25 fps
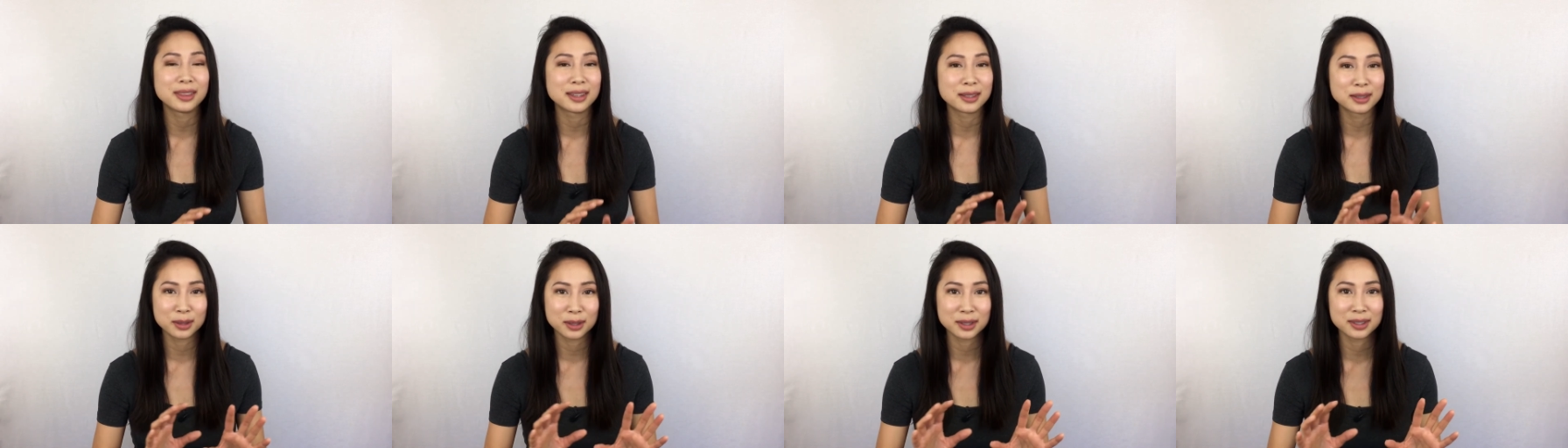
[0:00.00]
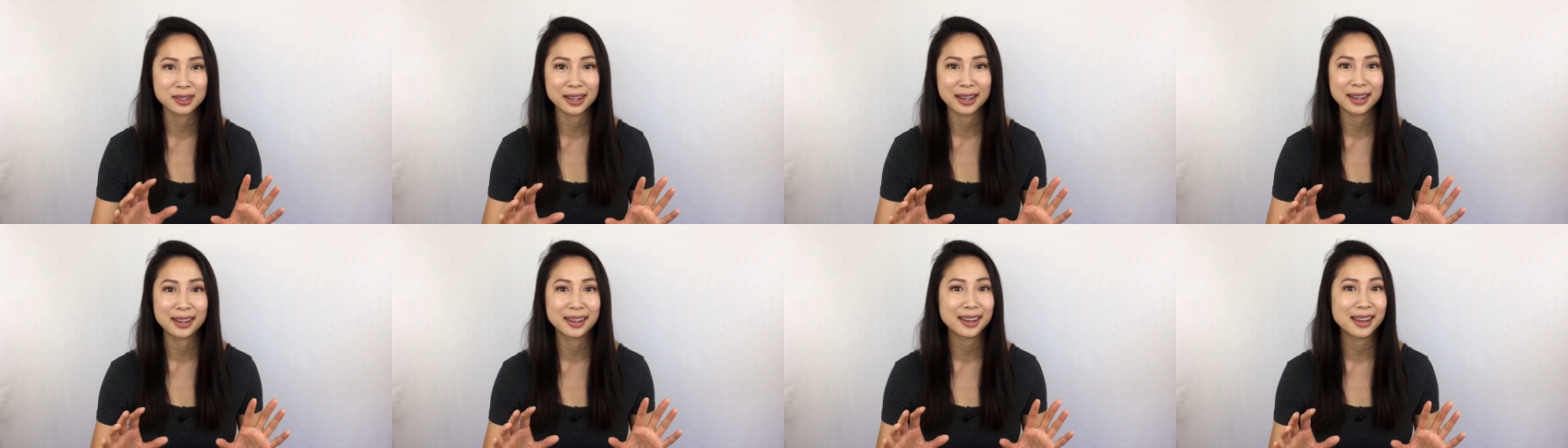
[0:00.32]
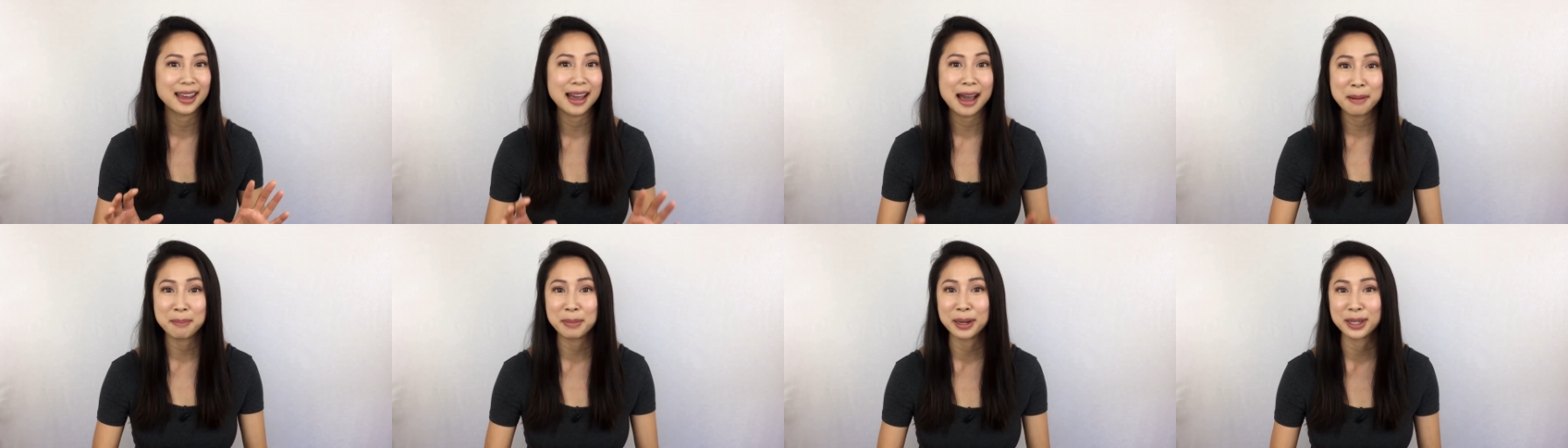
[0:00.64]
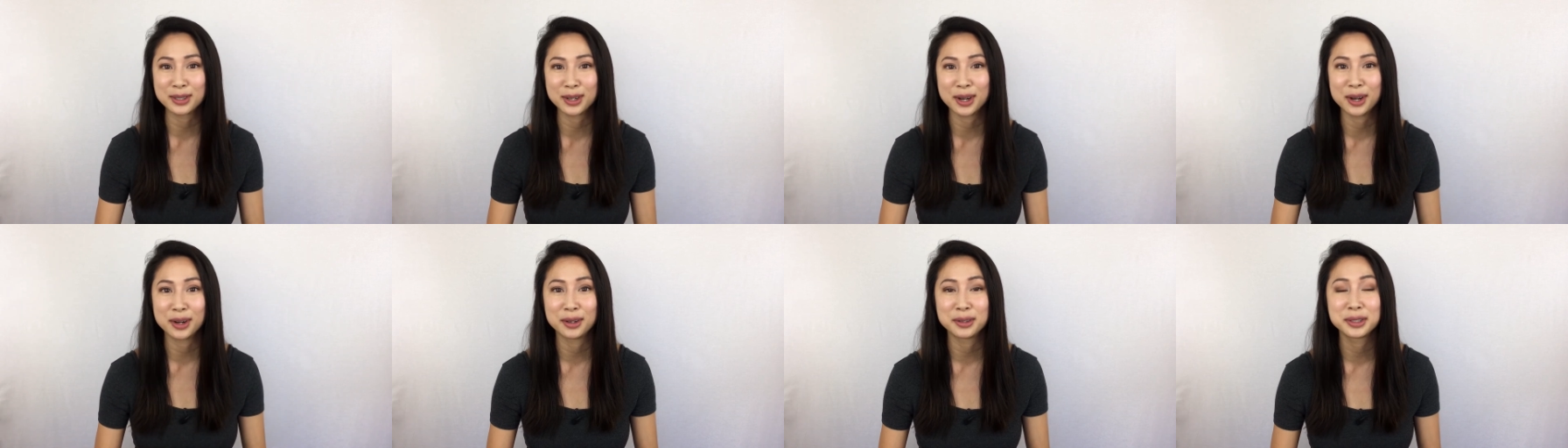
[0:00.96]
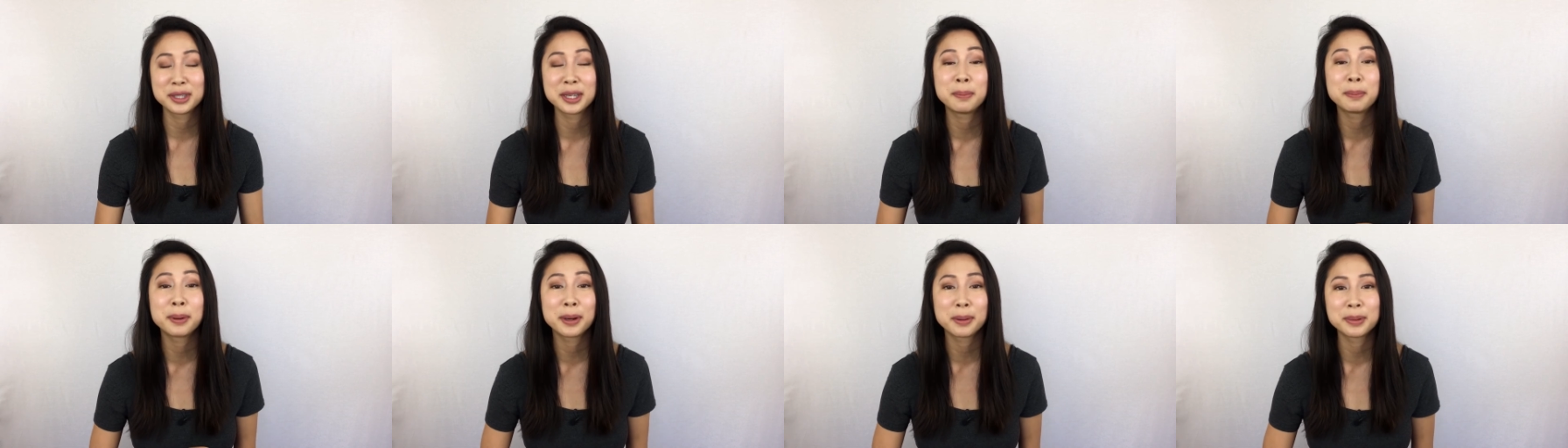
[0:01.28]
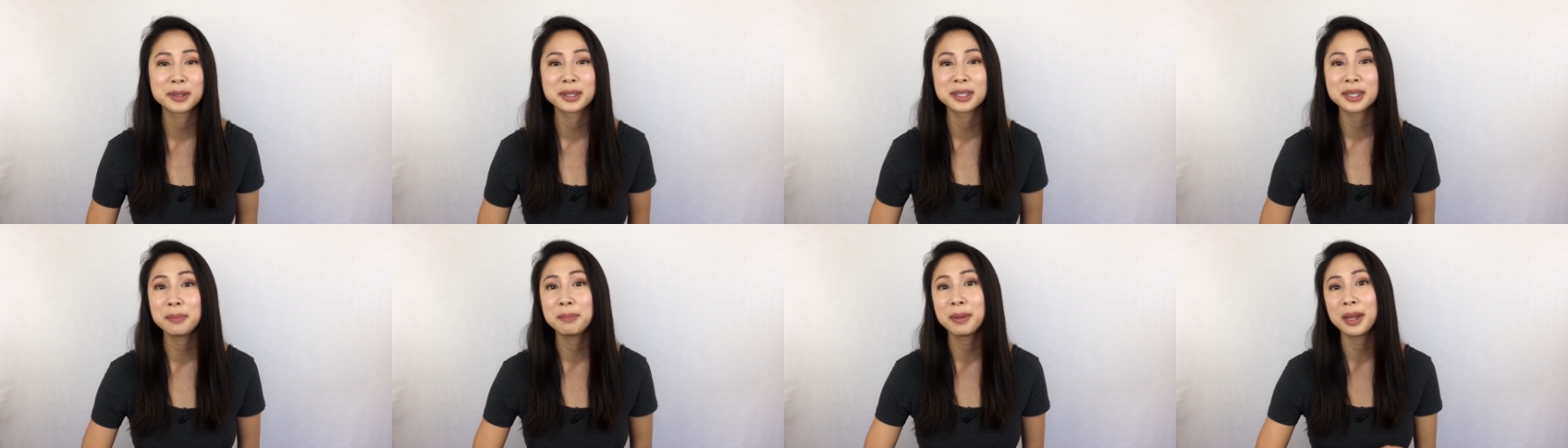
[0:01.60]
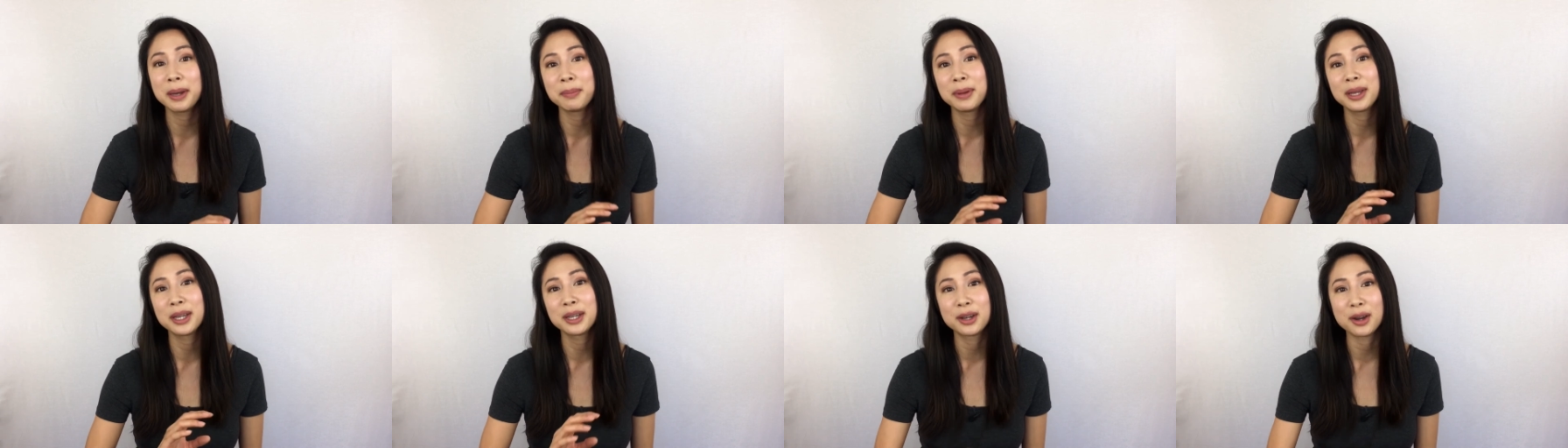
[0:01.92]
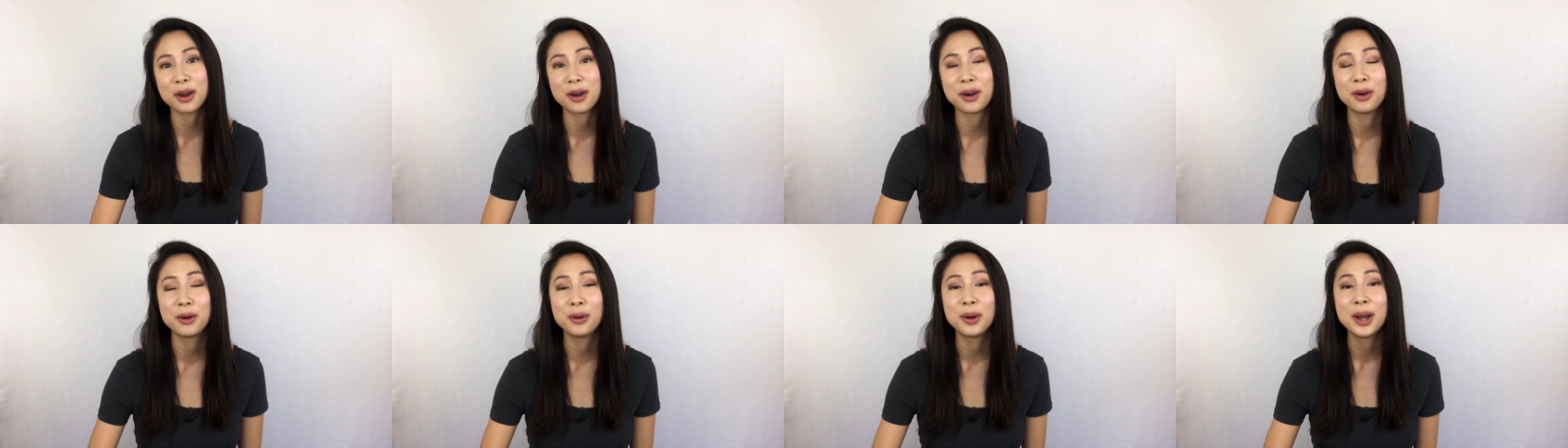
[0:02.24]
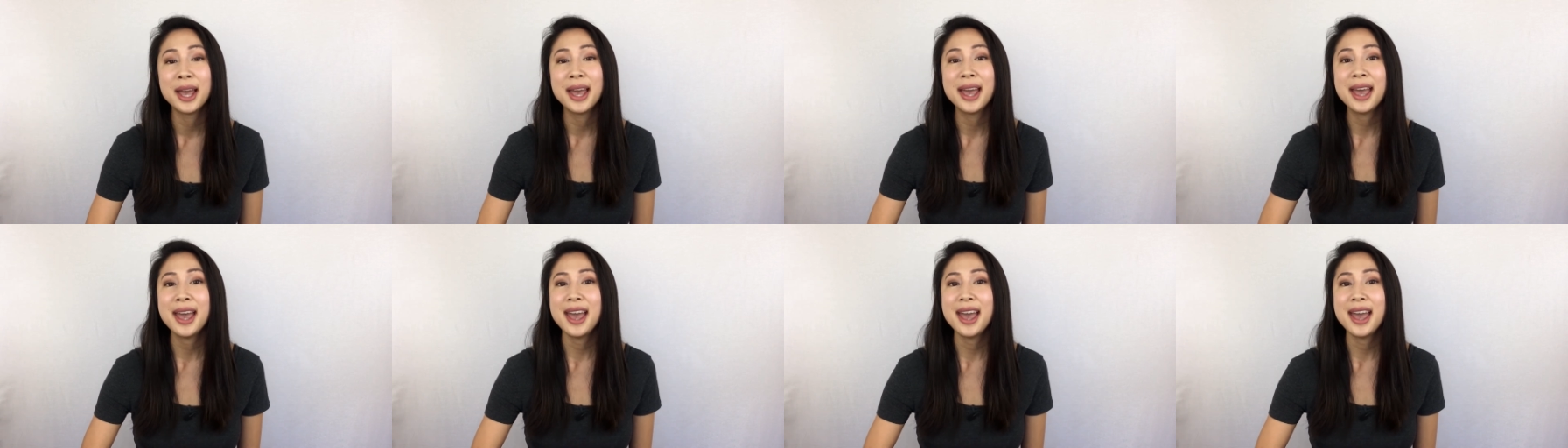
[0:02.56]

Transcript: this was like at McDonald's, he purposely made me go